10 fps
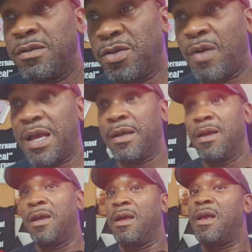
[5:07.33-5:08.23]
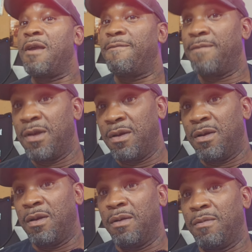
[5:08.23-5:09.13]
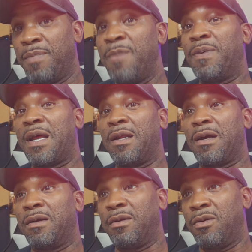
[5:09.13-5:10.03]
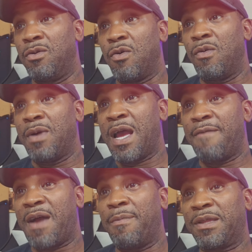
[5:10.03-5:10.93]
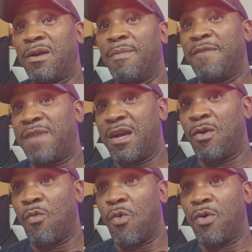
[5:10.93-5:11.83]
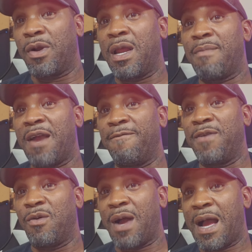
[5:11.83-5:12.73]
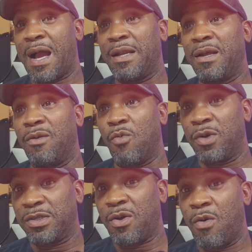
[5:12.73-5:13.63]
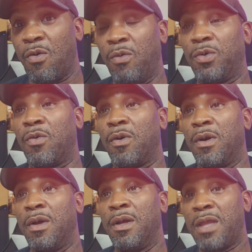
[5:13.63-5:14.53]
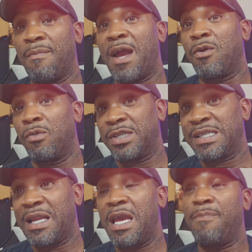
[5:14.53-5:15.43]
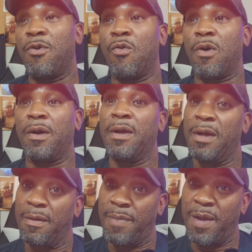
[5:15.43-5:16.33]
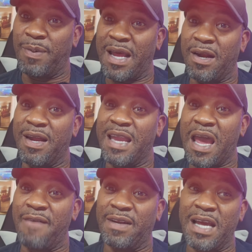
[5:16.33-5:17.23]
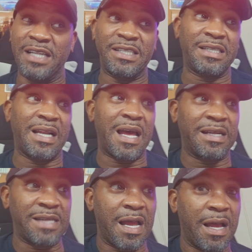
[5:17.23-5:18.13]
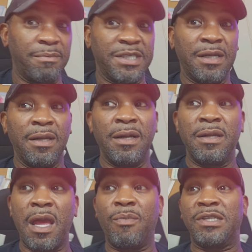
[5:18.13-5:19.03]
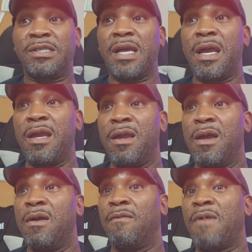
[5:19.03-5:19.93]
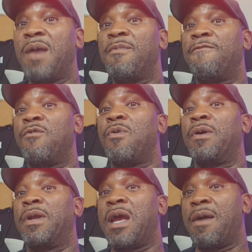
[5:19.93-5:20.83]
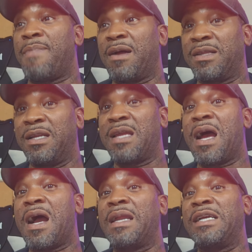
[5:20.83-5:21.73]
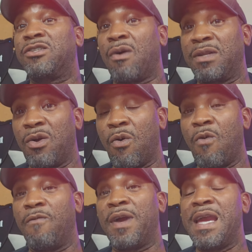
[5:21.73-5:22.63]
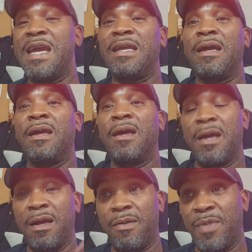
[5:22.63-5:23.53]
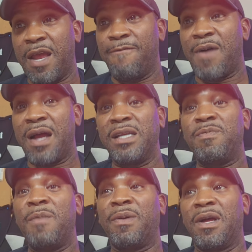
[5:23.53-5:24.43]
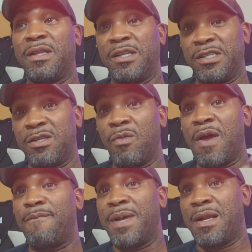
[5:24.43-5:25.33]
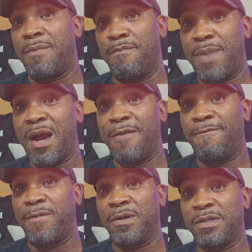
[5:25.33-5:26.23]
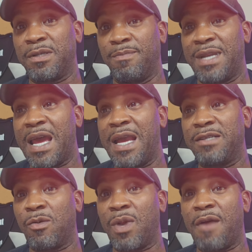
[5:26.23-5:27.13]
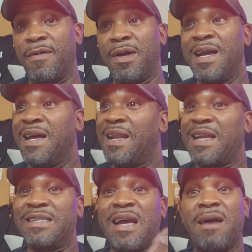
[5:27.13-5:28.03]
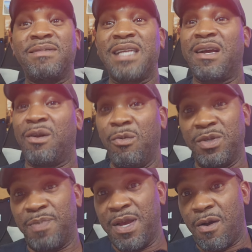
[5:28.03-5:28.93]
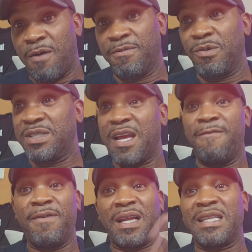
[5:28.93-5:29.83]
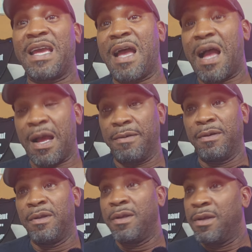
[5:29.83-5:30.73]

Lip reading: So like if people that are, you know, have hypothermia, if they're in the water, they might feel hot and the water's cold, or they might go to sleep, or people that are in avalanches a lot of times, they would say right before they're about to die, they start to overheat. And then when they find these people under the snow that have been buried for some days or whatever, a lot of times their clothes be off because they feel like they hot.